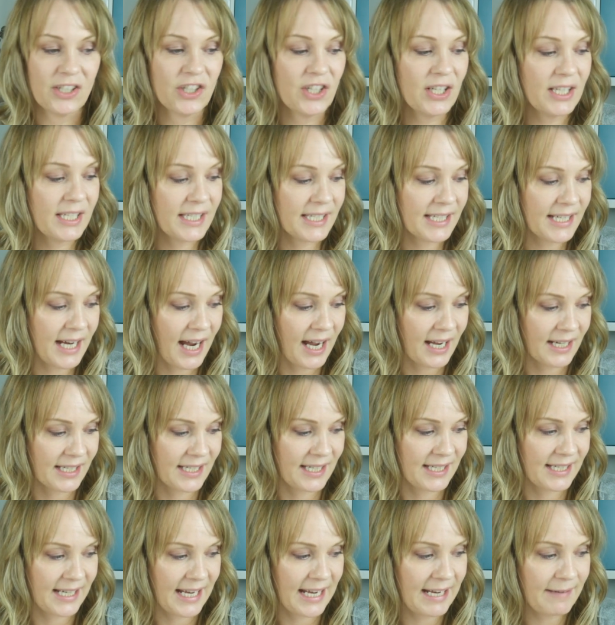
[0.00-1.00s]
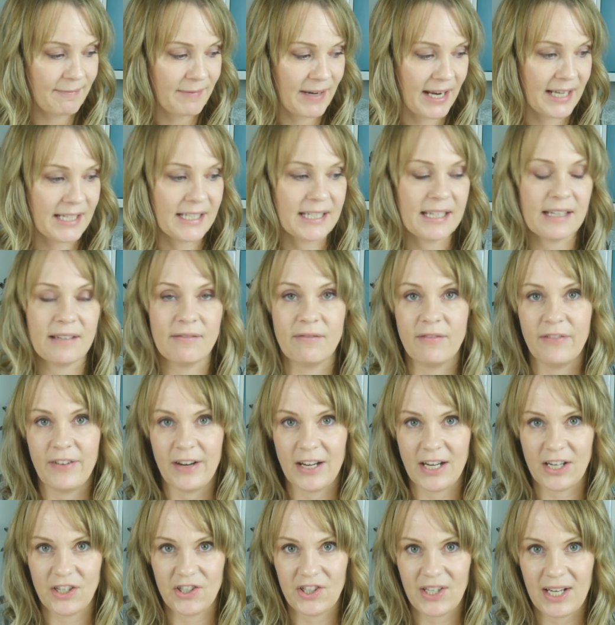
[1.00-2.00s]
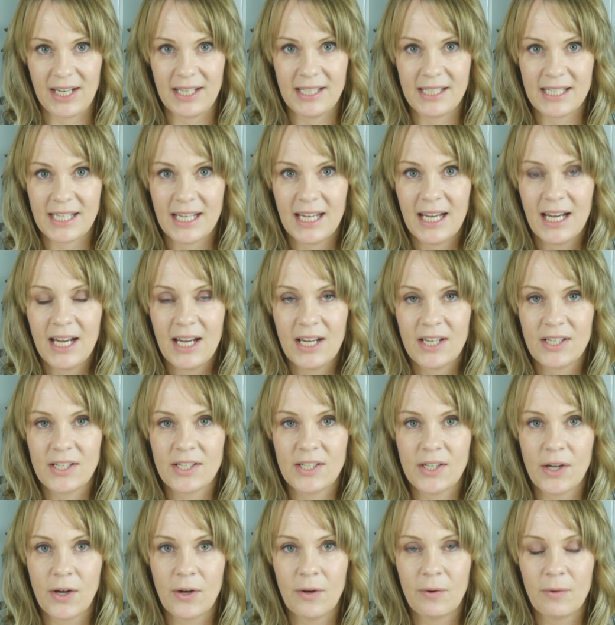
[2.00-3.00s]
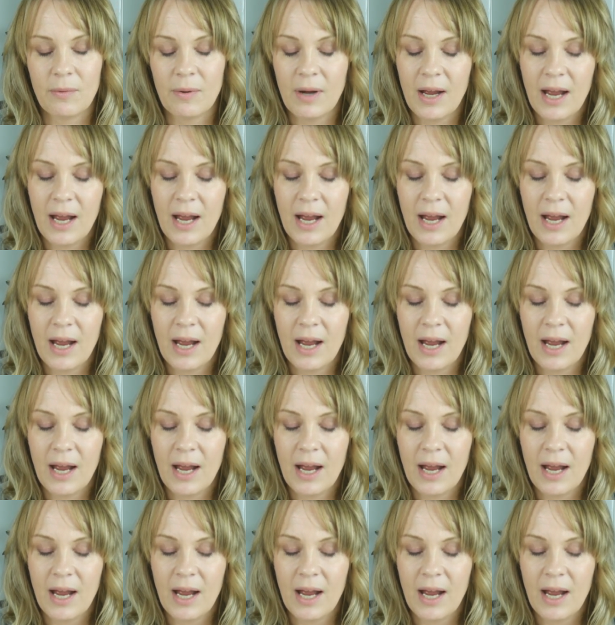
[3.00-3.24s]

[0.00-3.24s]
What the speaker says: She'd started it and didn't finish it. So